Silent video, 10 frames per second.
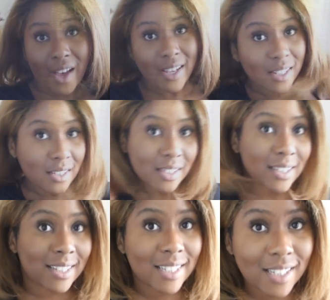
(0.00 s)
that
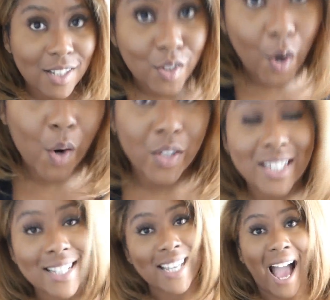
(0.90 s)
is
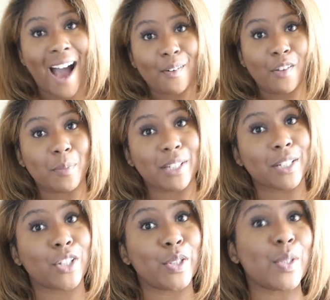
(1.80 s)
honestly how I've been
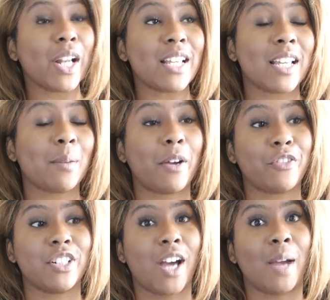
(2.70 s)
utilizing my
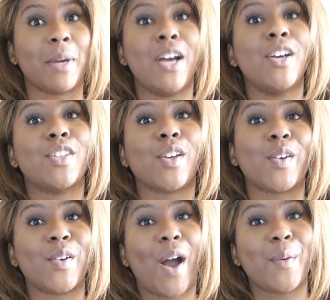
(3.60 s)
free time. So
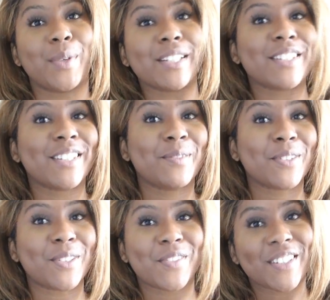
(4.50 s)
I wanted to
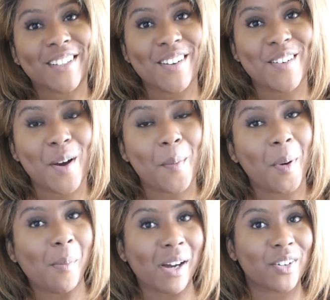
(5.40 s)
do a video,
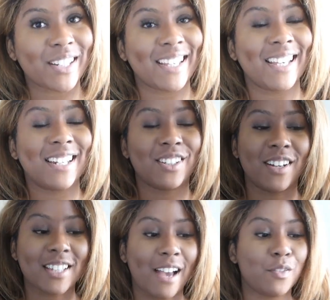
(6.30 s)
pop back on here, let you
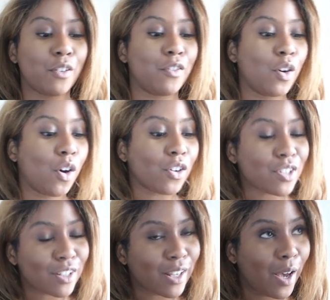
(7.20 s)
guys, I have not
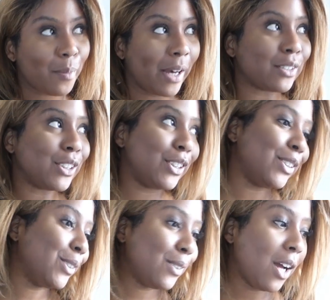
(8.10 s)
forgotten about
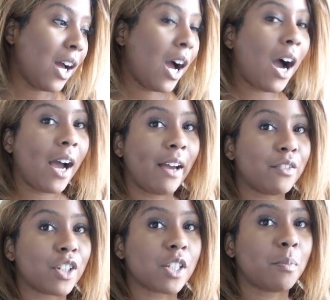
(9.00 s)
you. I have
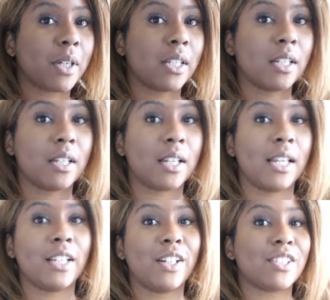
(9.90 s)
just been,
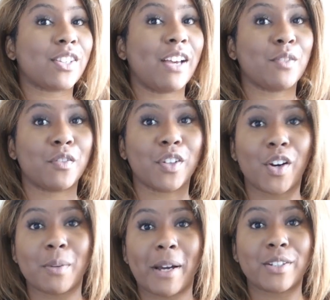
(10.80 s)
let you guys know that I have not
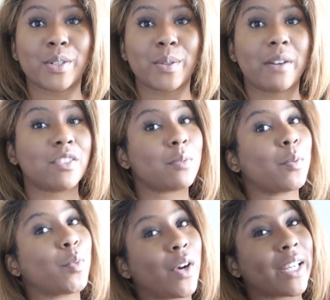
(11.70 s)
forgotten about you. I've just
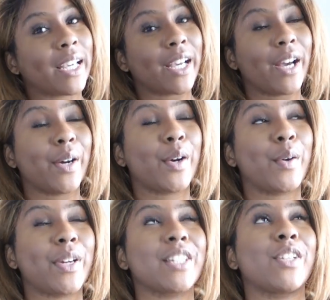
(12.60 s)
been working
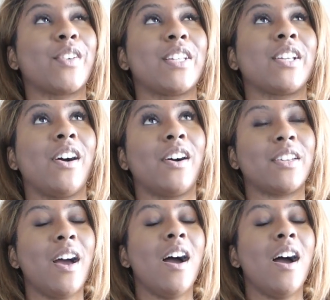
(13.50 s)
crazy, crazy hard.